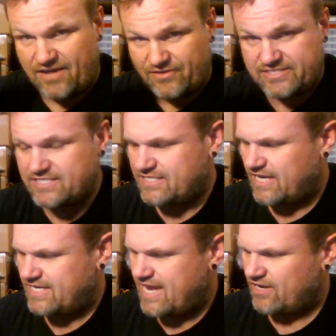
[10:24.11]
This is
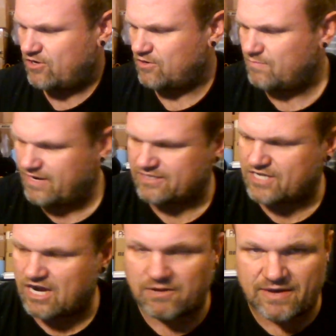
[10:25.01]
identical, but I'll
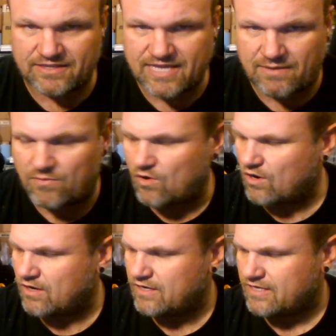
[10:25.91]
talk about that
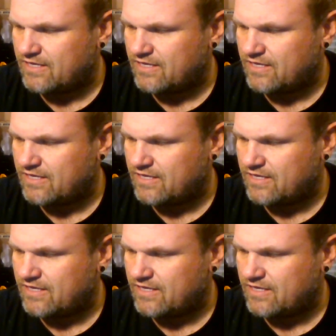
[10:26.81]
more